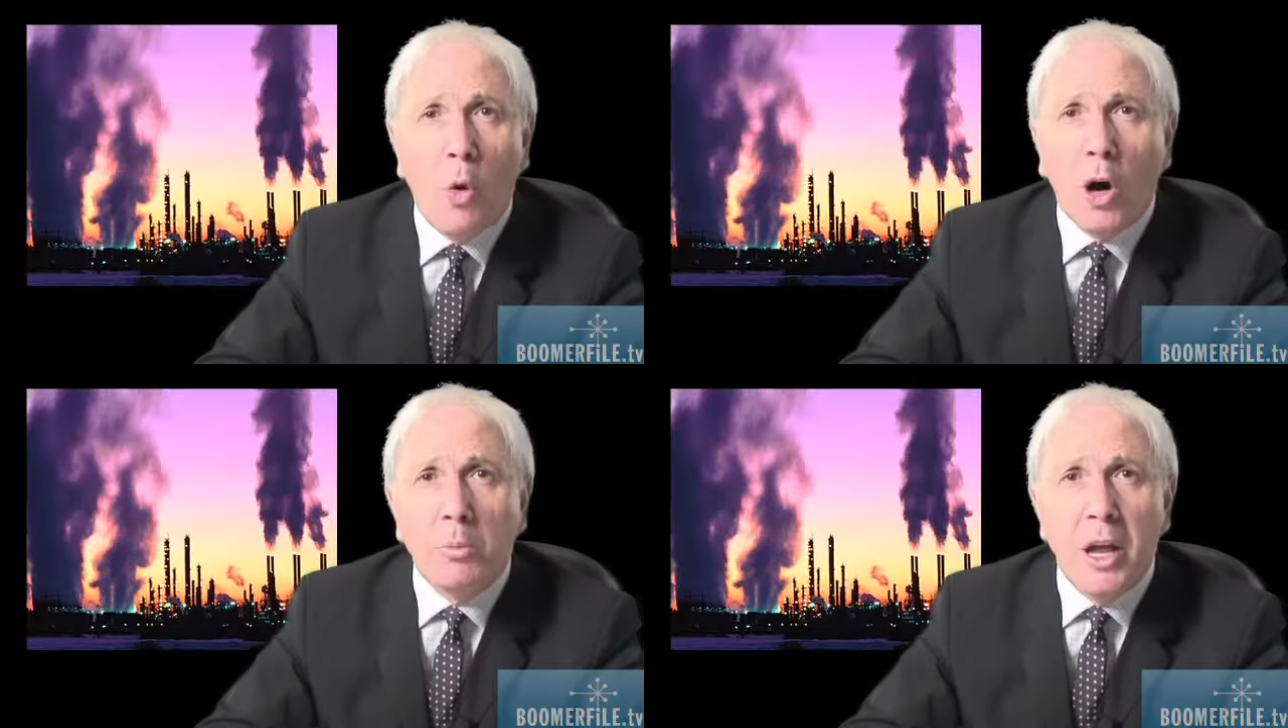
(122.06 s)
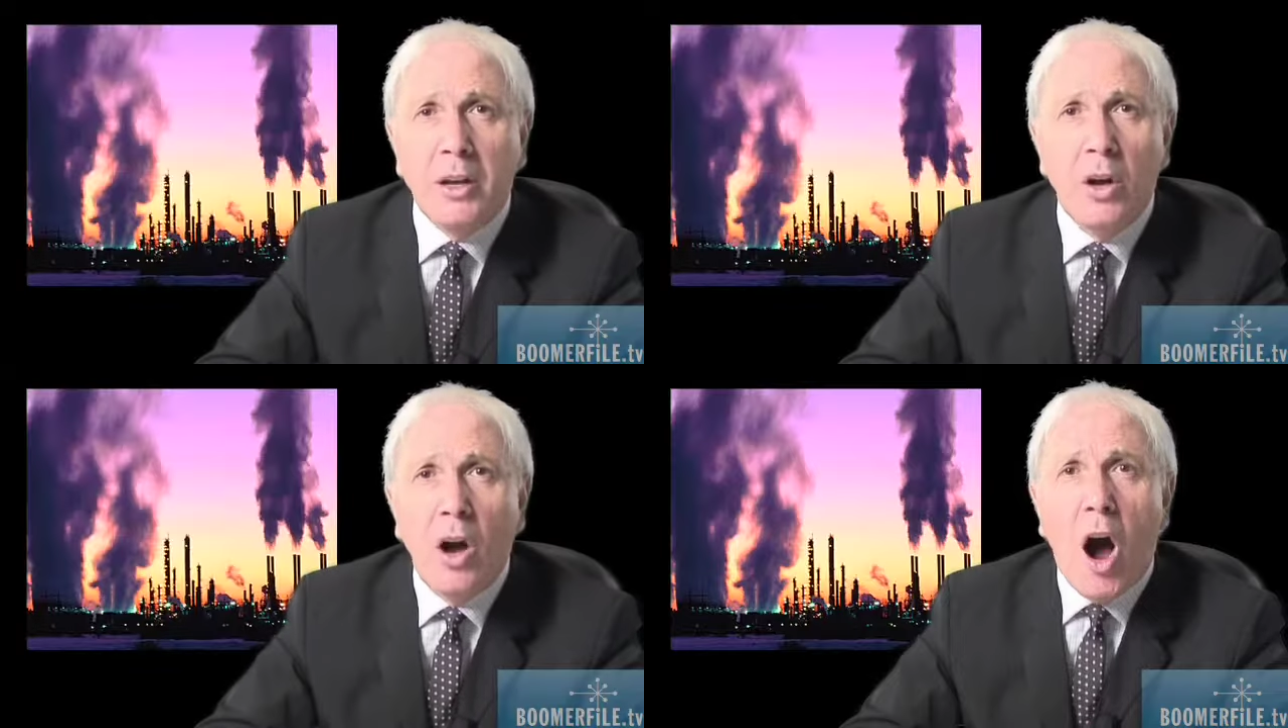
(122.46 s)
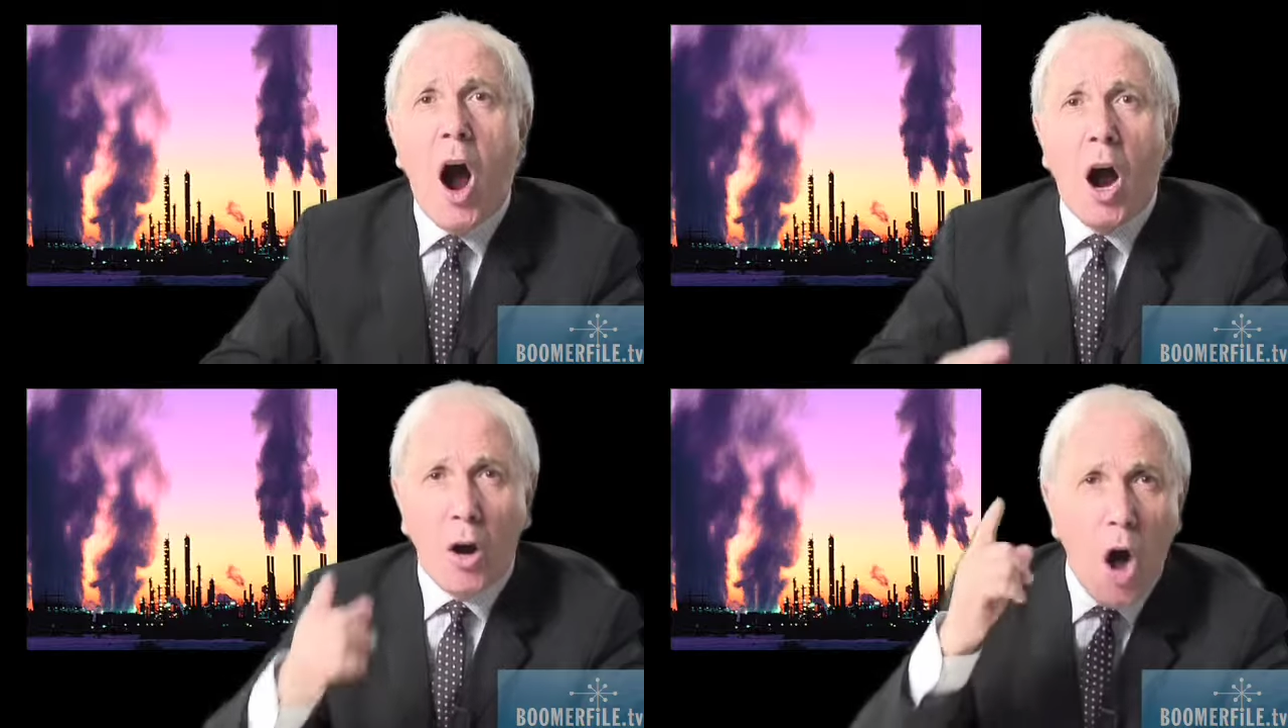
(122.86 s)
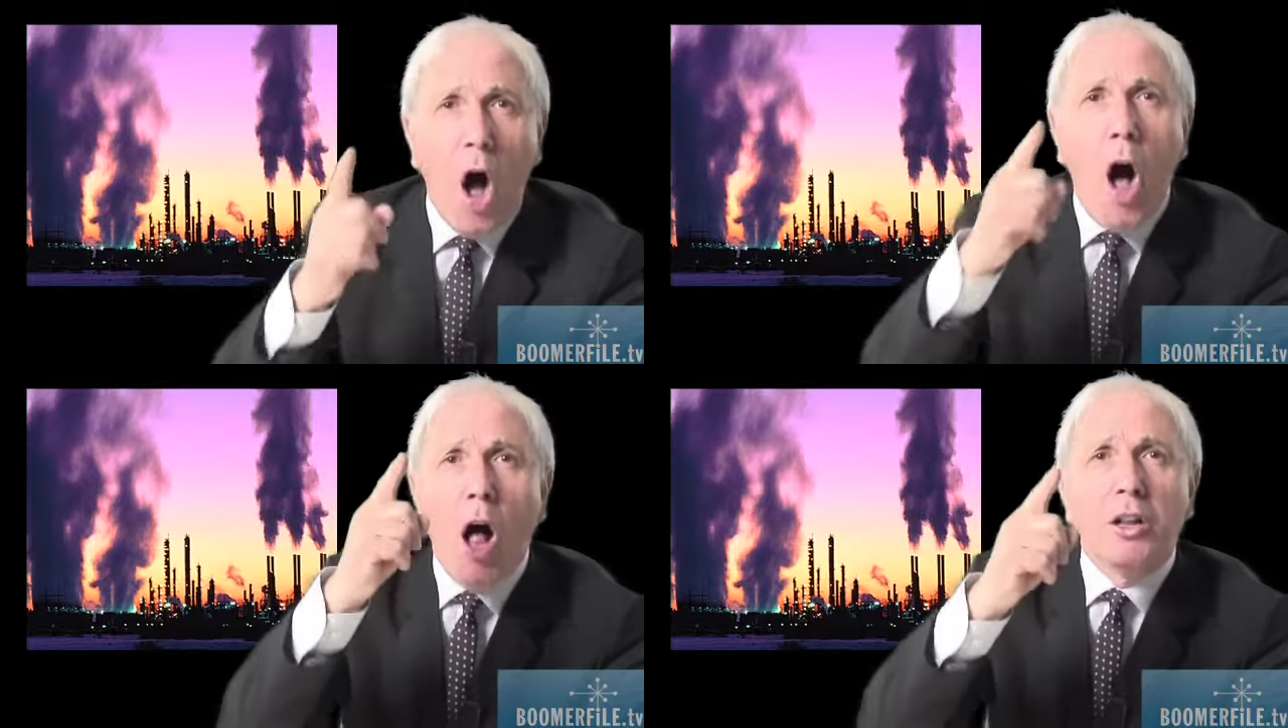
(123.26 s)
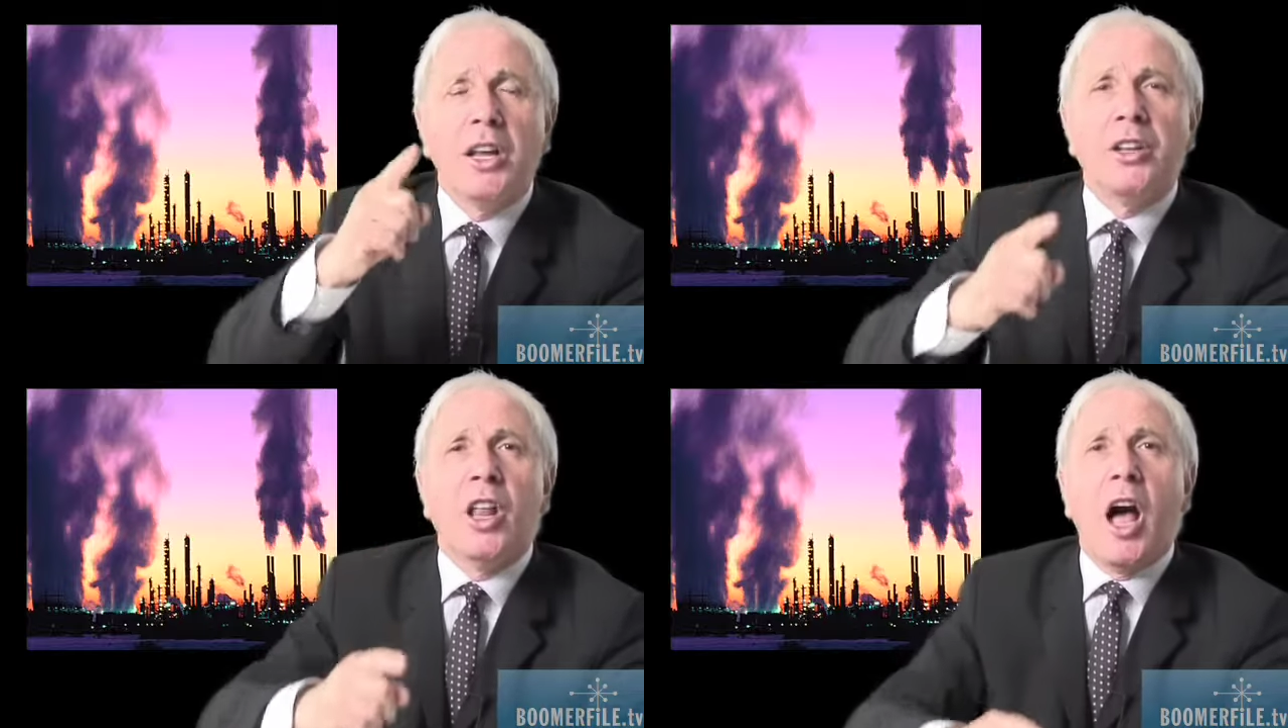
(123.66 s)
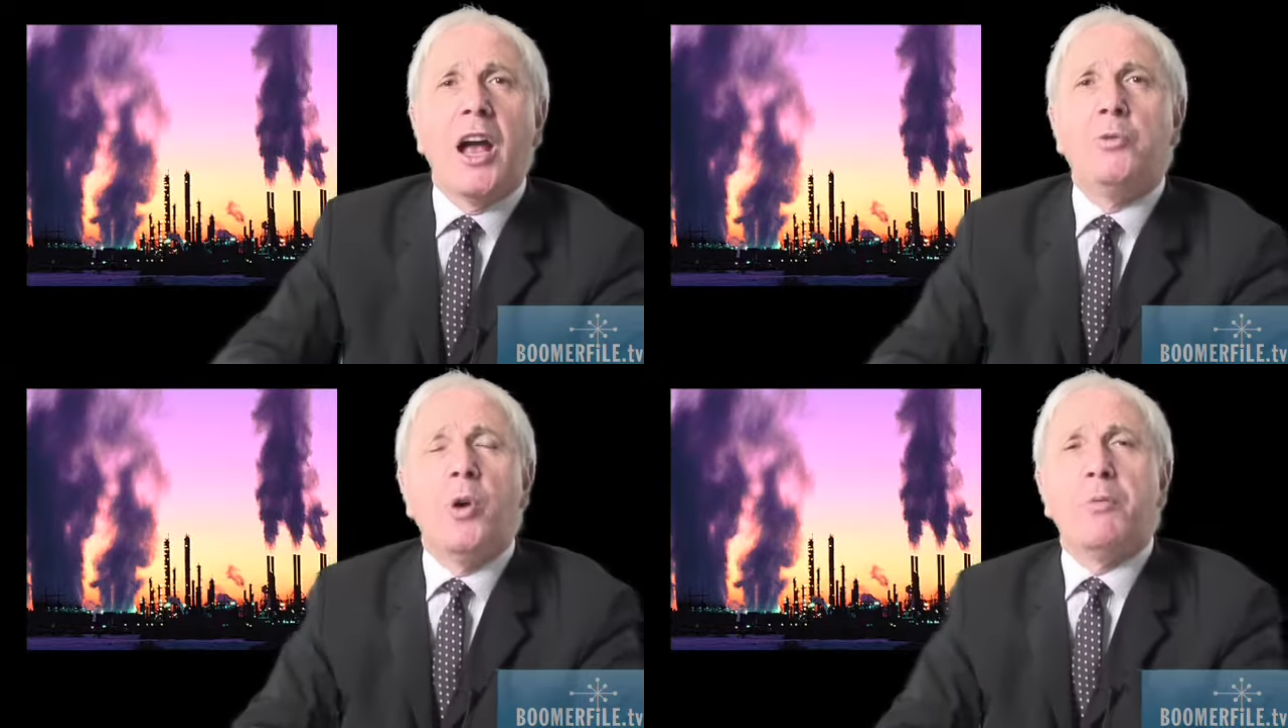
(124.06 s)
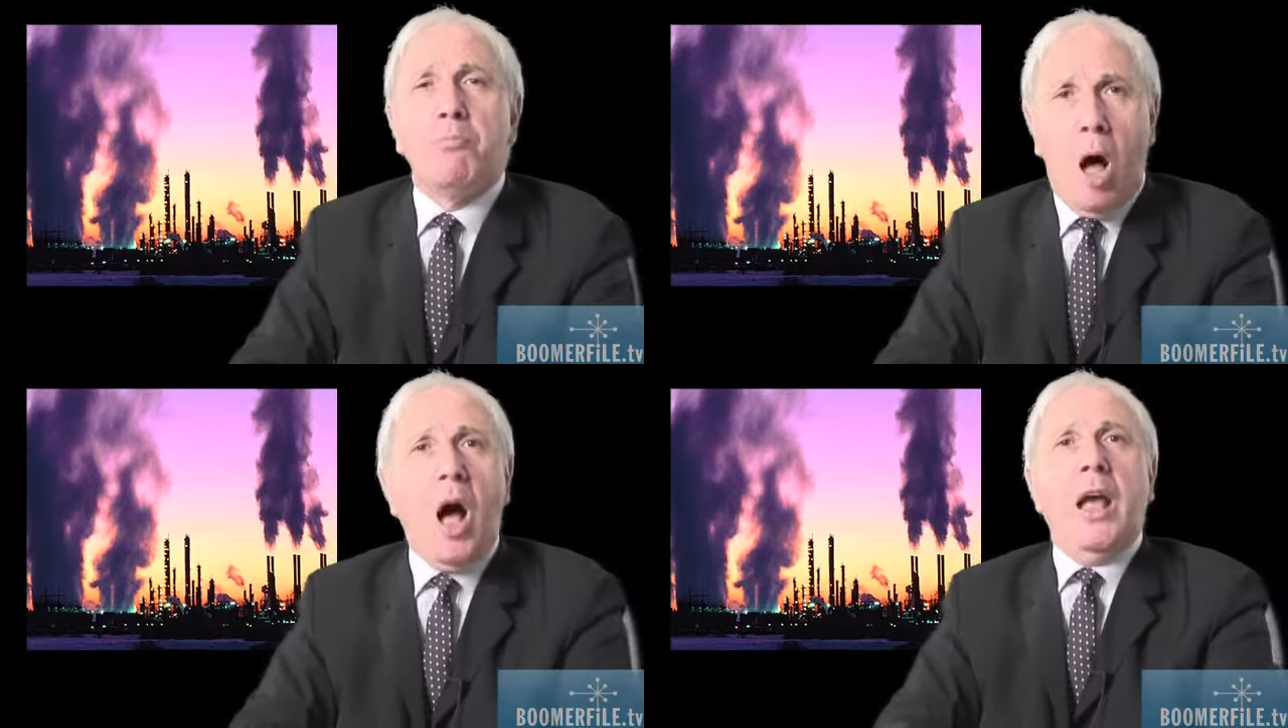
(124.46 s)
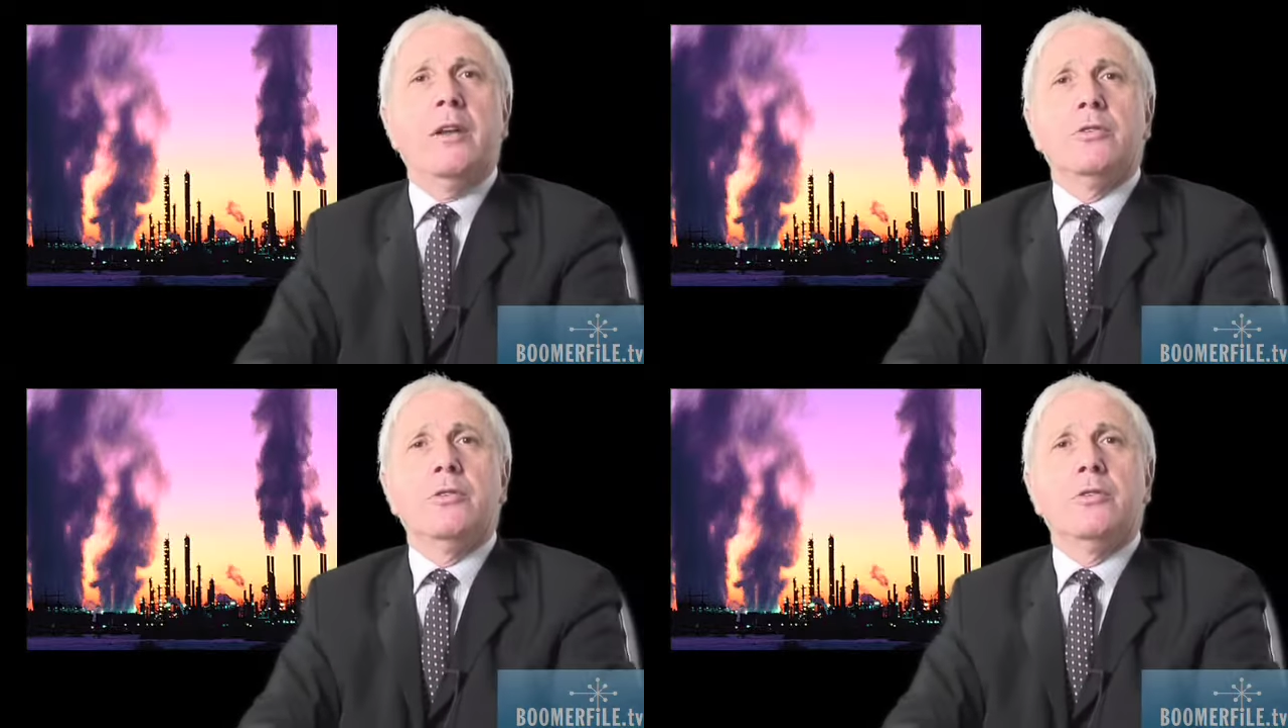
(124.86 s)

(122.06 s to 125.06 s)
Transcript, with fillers: warming, are all in line with mine.